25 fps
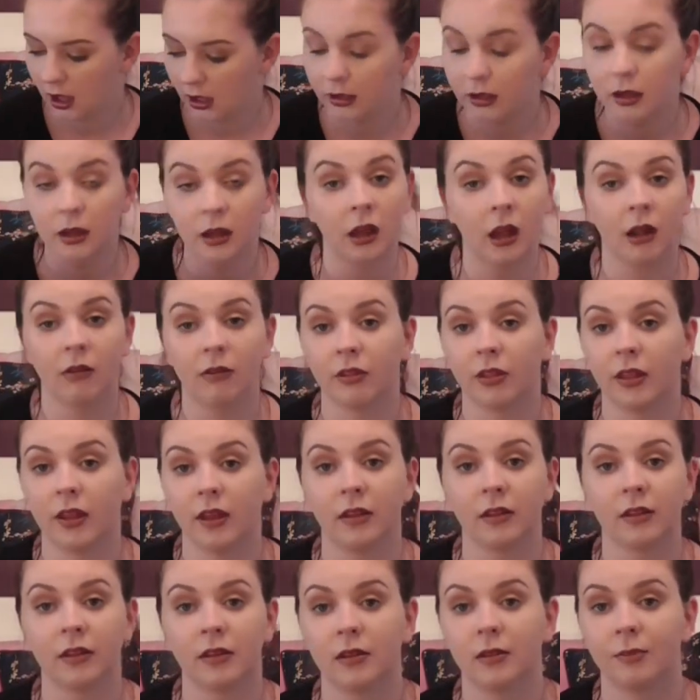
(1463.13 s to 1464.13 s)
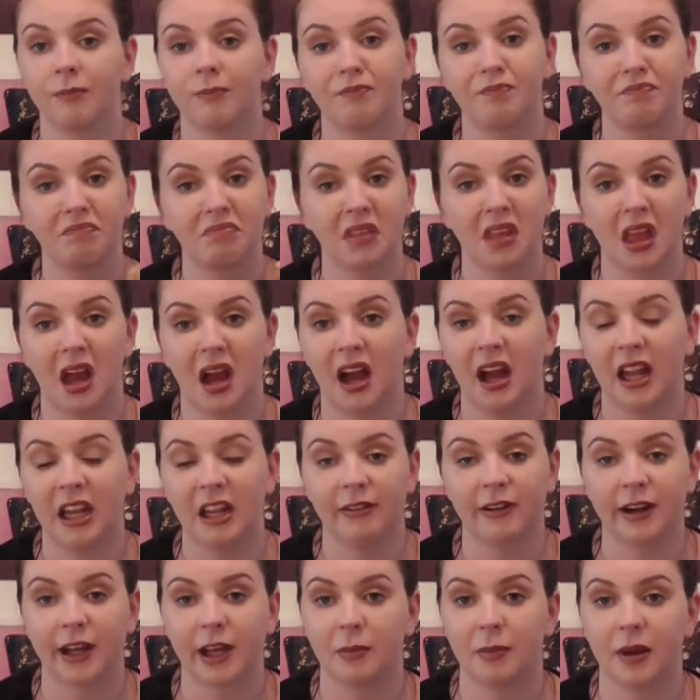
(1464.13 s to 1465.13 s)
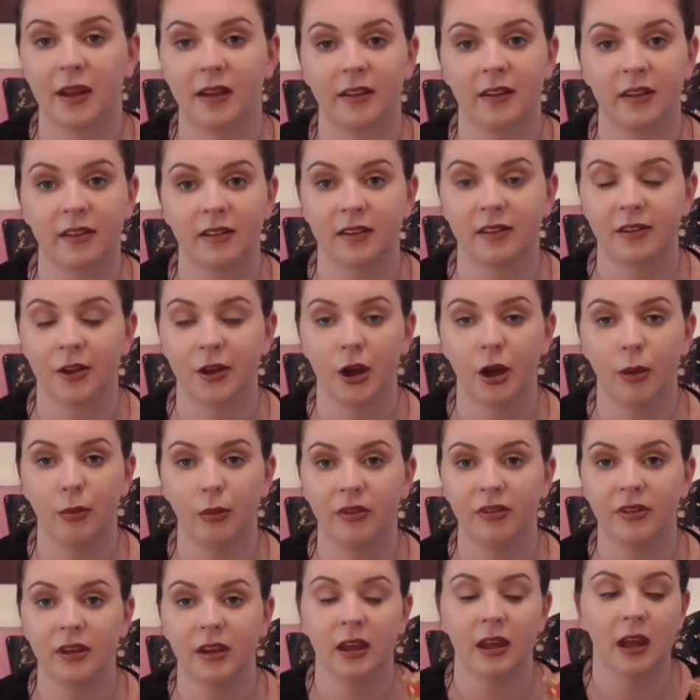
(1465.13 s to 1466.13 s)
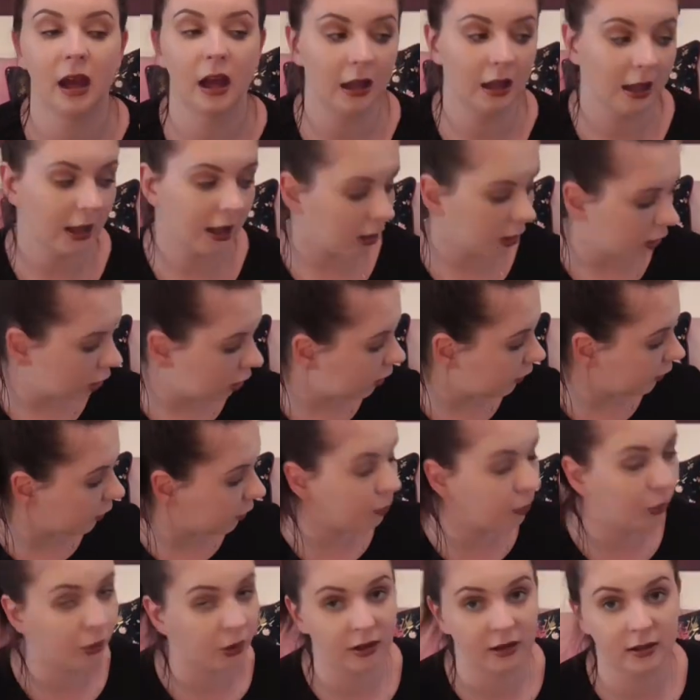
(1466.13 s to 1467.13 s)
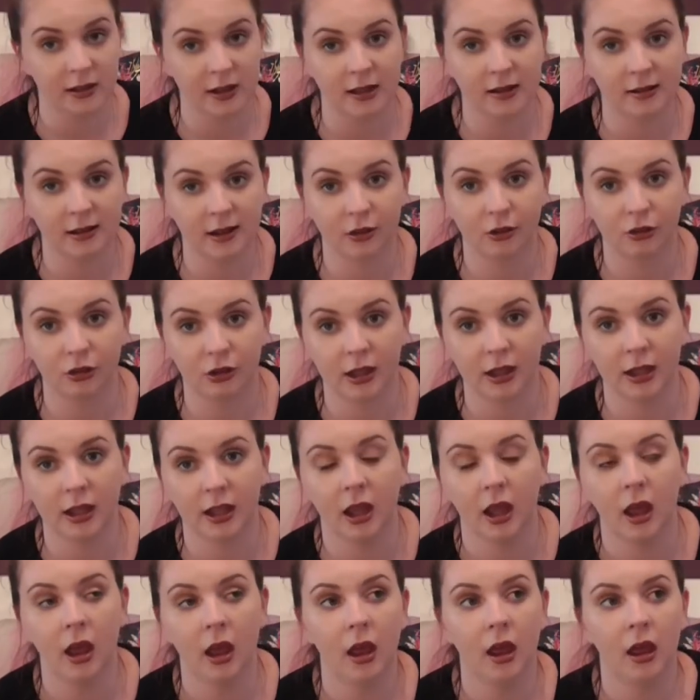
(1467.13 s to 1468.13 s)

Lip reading: Love this. Highly recommend this as a herbal tea. I like a lot of the Puka teas actually.